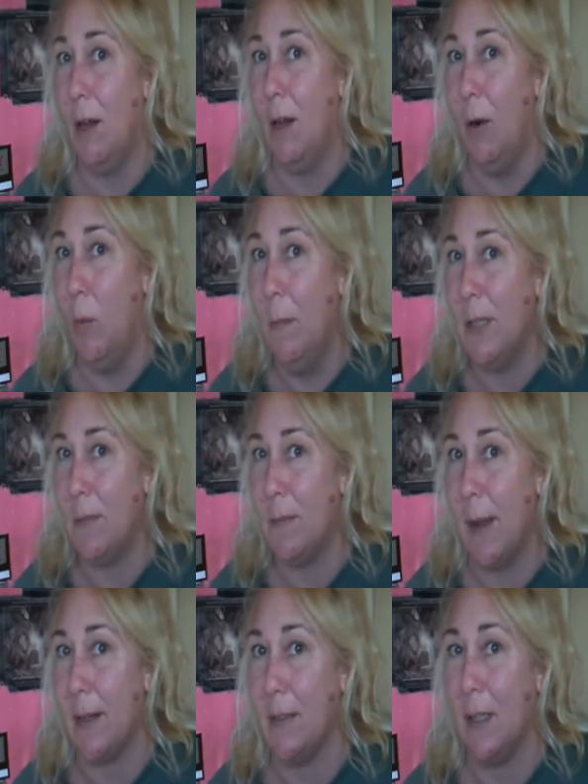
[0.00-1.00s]
a woman's
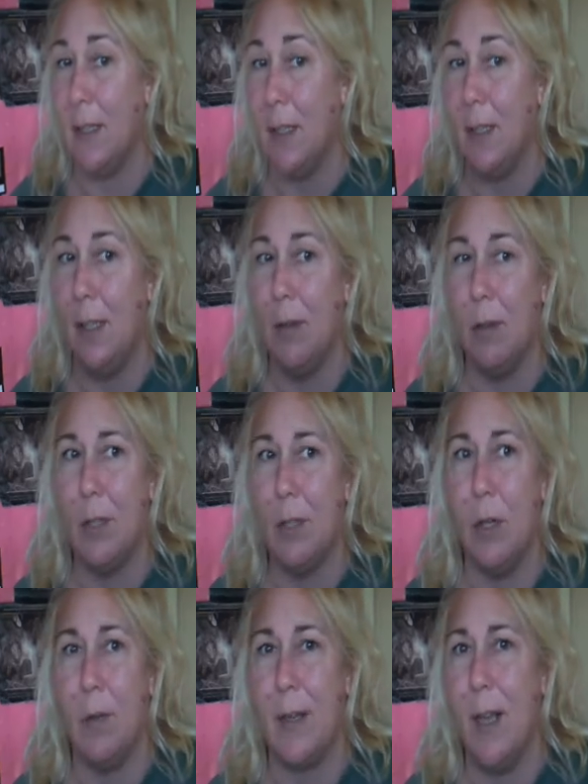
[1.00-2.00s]
magazine. Either, you
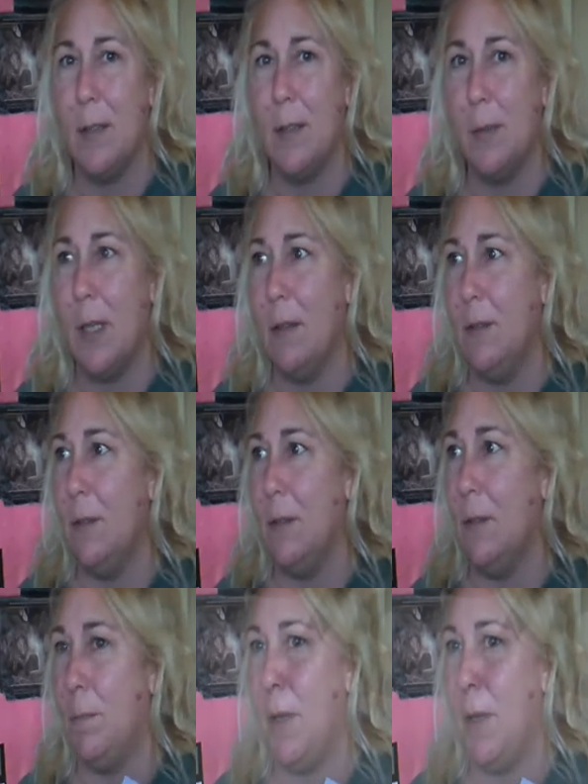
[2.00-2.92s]
know, like Cosmopolitan,